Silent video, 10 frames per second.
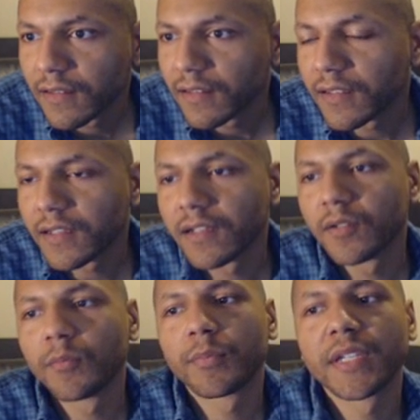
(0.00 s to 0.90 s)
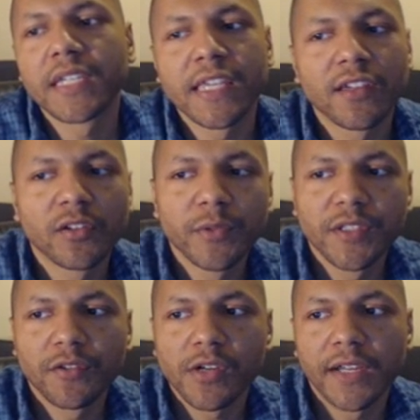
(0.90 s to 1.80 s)
Um, but yeah, the only
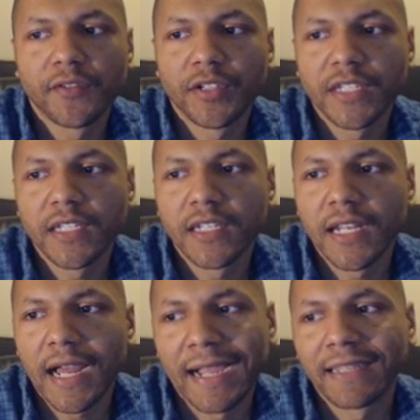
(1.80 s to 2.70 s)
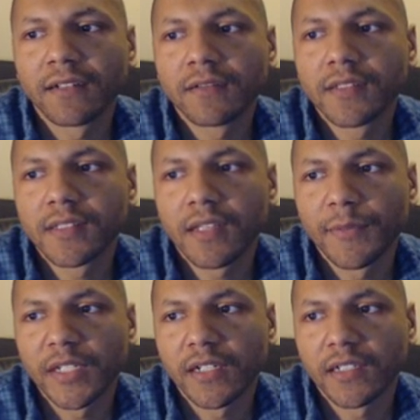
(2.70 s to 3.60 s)
reason you'll ever need an idle, I
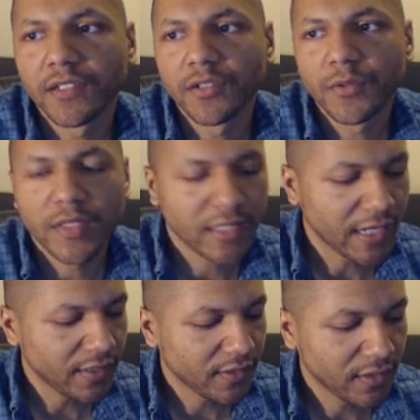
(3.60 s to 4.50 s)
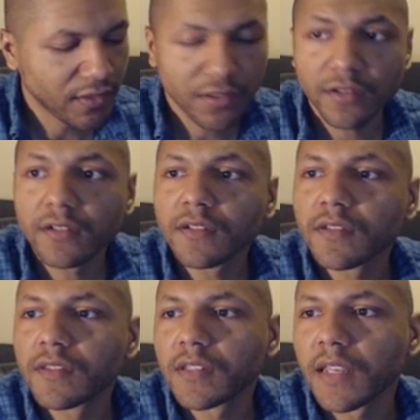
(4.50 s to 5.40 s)
mean, a new state in your
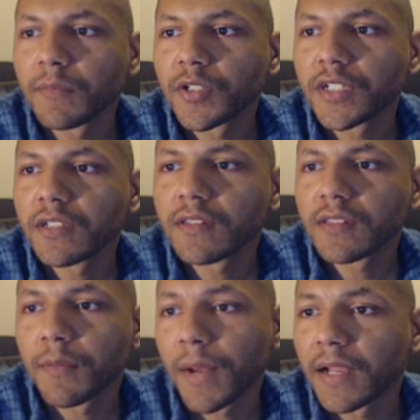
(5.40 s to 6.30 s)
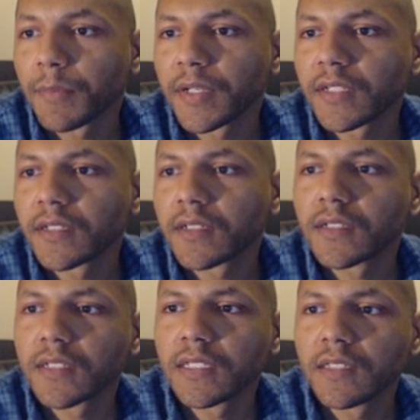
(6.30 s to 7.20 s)
state machines, in my opinion,
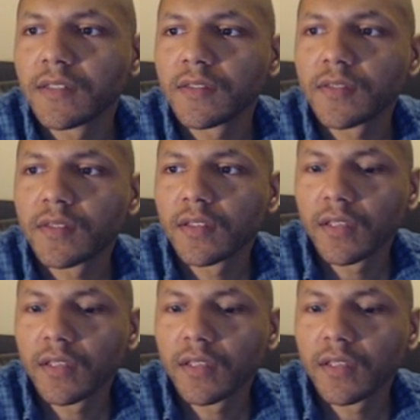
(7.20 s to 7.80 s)
is